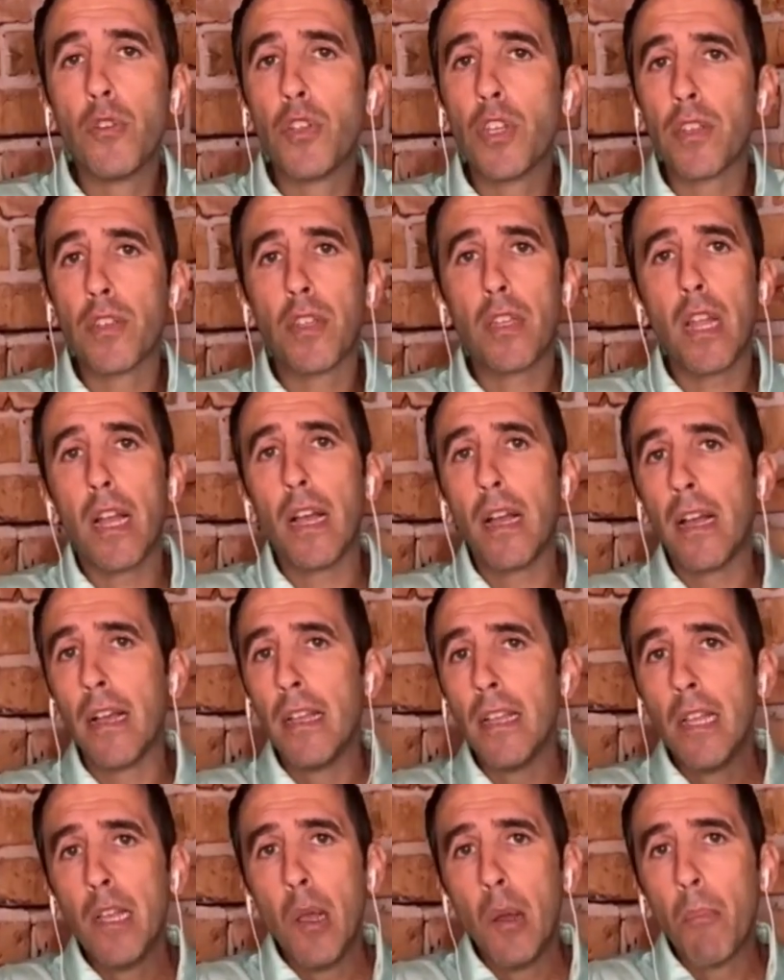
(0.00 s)
just
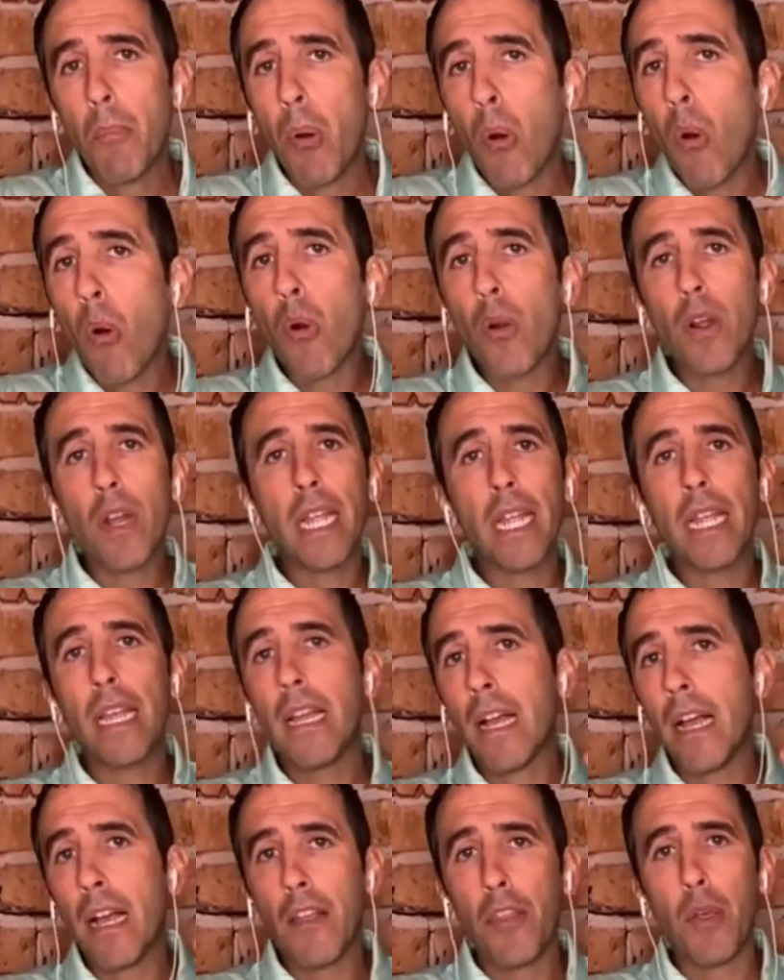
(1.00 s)
pouring
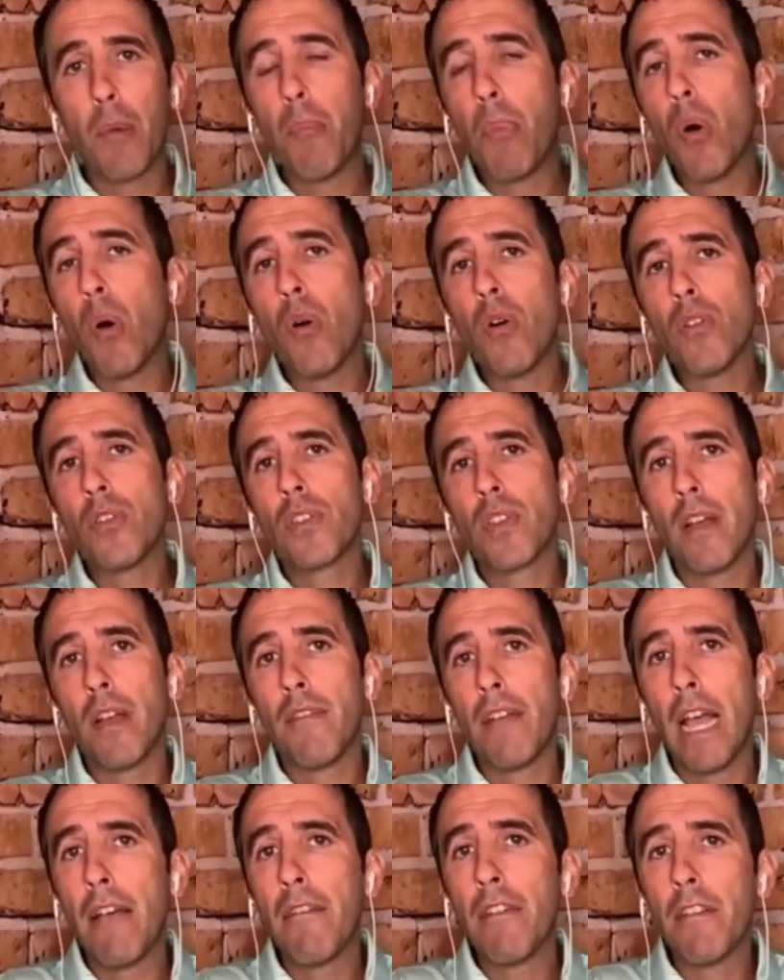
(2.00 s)
the bowls
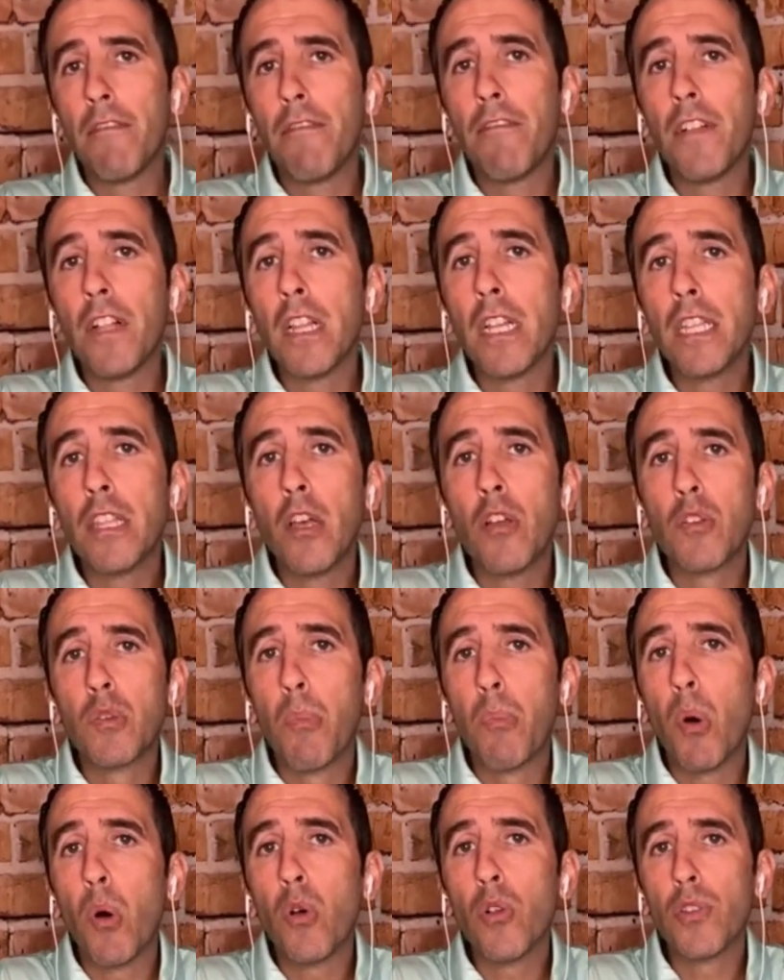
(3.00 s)
of heaven, filling those
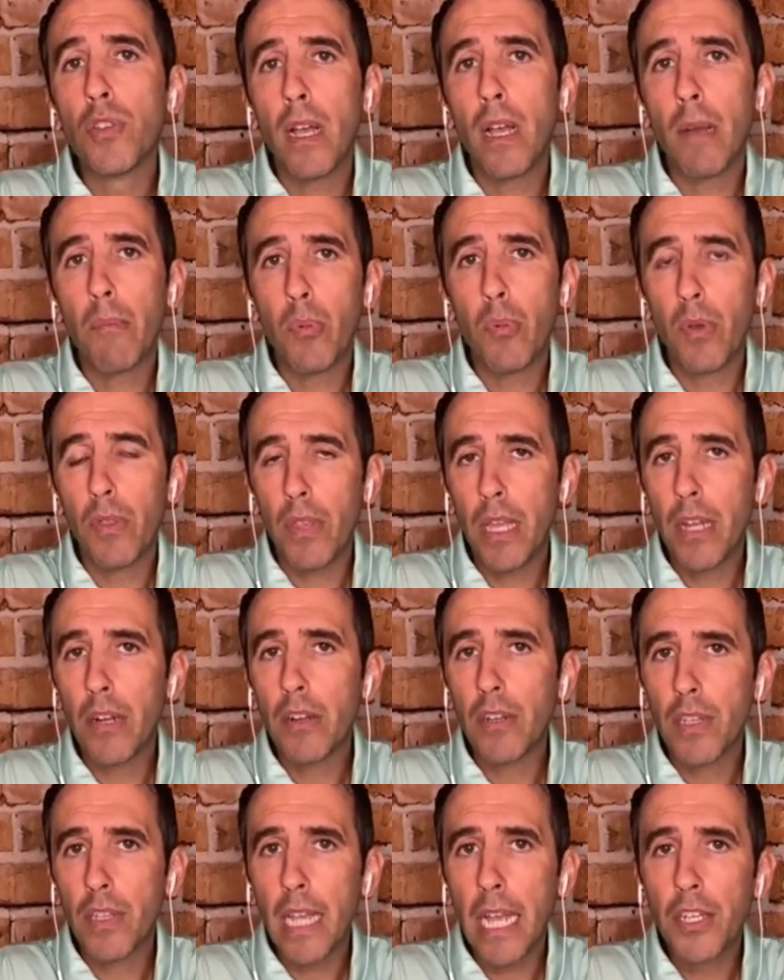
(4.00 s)
bowls up with
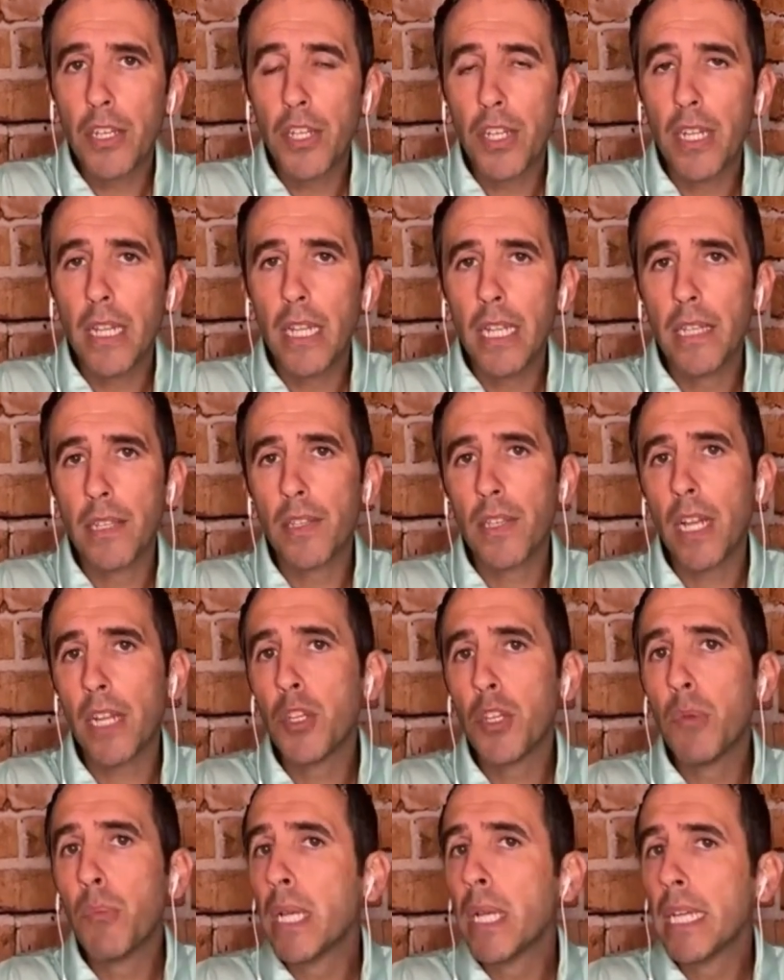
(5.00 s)
intercession is
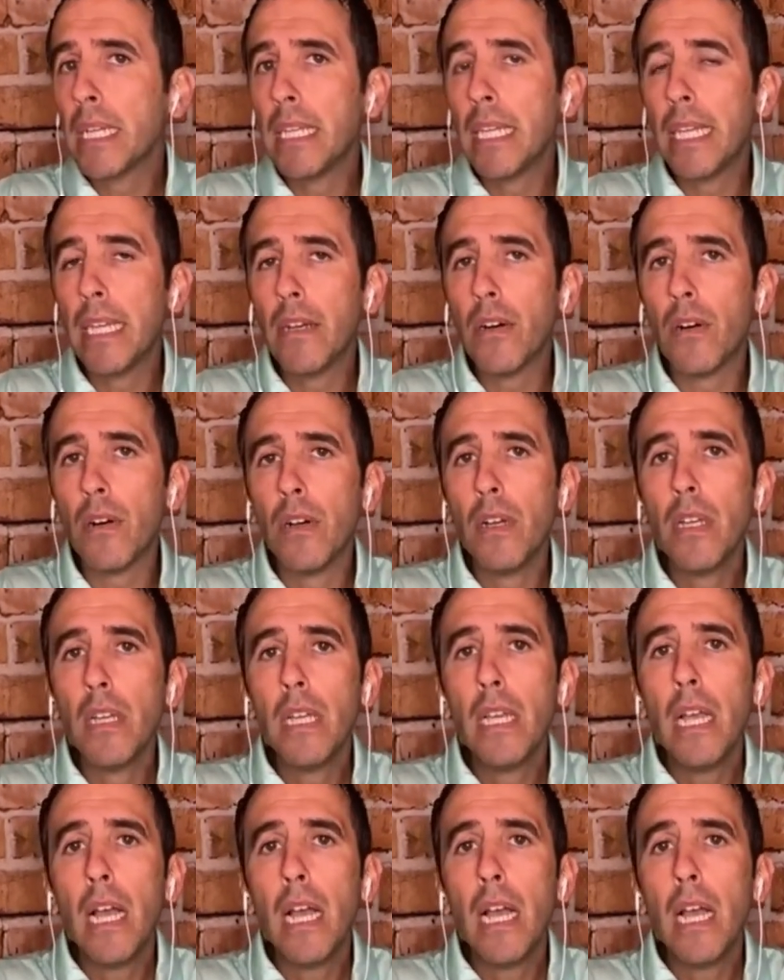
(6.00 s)
such a big deal.